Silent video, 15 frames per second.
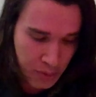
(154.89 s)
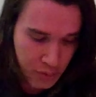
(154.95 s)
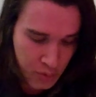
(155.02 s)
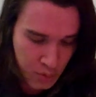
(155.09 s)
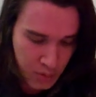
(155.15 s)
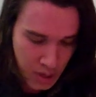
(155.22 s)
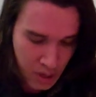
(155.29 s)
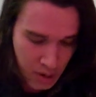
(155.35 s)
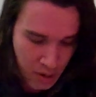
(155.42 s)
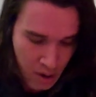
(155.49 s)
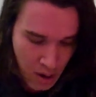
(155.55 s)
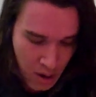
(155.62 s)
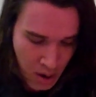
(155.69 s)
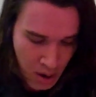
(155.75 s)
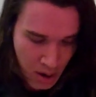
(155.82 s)
through here,
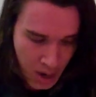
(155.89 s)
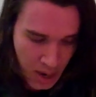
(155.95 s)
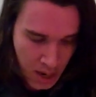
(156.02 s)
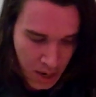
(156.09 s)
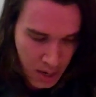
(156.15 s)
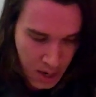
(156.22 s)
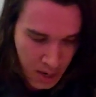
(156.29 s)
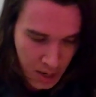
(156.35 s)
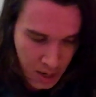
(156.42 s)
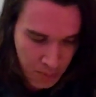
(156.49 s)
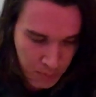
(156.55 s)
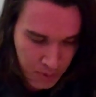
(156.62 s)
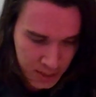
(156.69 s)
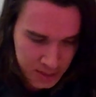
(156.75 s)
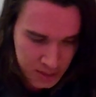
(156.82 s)

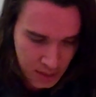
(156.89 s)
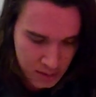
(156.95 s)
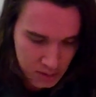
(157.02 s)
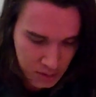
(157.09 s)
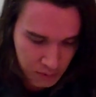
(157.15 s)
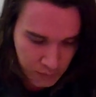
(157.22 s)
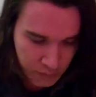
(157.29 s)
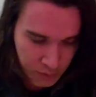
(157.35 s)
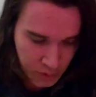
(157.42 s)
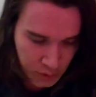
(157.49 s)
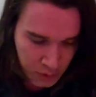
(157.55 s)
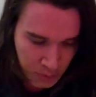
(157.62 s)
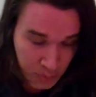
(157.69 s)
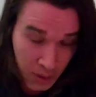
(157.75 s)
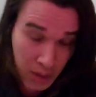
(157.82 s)
but it does
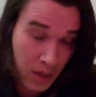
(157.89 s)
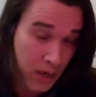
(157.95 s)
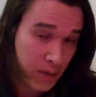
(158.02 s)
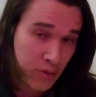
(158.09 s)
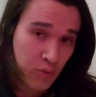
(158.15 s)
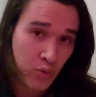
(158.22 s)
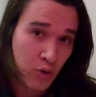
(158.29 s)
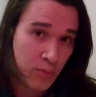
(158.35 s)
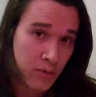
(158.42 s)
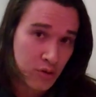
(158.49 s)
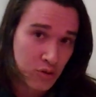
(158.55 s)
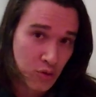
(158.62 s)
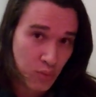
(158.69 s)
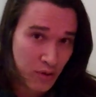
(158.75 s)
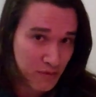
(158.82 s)
confirm a lot of the
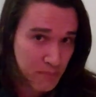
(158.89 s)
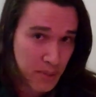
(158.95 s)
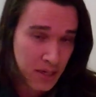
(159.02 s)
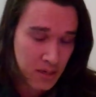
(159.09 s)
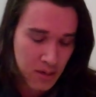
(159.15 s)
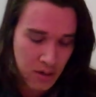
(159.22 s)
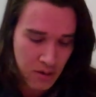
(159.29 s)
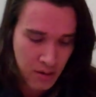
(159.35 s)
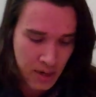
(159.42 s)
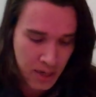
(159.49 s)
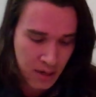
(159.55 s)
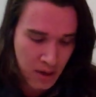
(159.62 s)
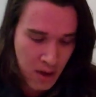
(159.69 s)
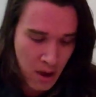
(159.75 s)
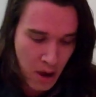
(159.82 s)
rumors that we've been
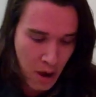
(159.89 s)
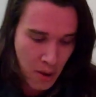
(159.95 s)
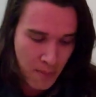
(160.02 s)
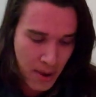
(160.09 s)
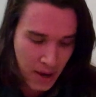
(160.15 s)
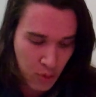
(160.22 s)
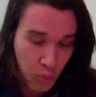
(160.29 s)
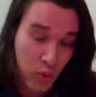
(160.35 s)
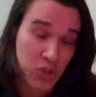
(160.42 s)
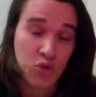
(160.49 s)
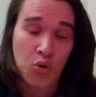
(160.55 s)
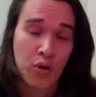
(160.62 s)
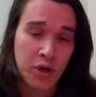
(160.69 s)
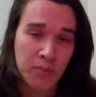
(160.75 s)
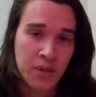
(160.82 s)
hearing about what's
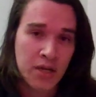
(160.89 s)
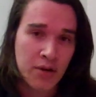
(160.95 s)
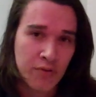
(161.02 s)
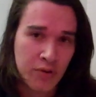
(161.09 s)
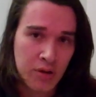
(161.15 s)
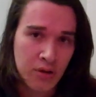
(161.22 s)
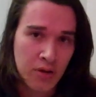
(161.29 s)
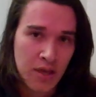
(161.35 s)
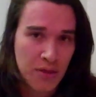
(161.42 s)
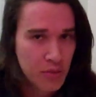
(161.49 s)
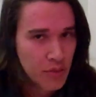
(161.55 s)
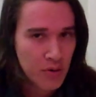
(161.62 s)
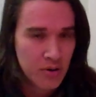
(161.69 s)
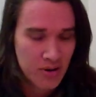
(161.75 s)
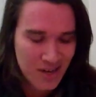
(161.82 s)
going to be different in
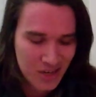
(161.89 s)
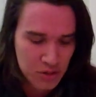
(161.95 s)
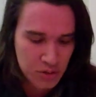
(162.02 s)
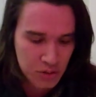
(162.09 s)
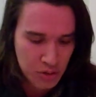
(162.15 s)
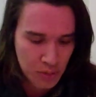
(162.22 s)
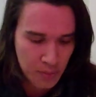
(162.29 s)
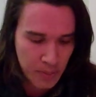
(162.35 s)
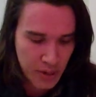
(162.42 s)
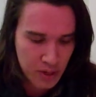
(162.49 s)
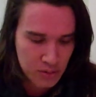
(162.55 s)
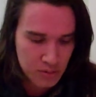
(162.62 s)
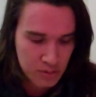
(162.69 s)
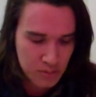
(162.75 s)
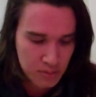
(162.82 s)
3rd edition
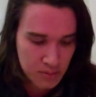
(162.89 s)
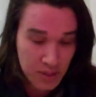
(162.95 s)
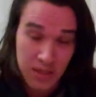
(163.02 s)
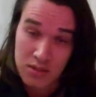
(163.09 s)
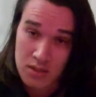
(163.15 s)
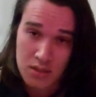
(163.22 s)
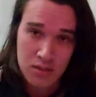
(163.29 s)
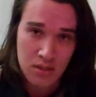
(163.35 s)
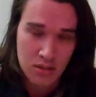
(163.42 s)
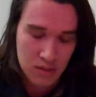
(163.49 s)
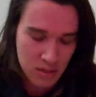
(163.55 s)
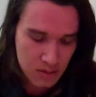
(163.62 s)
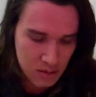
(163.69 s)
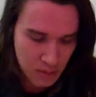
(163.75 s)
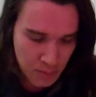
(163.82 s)
compared to the existing
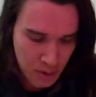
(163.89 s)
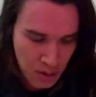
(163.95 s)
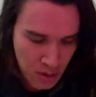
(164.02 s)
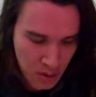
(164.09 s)
system.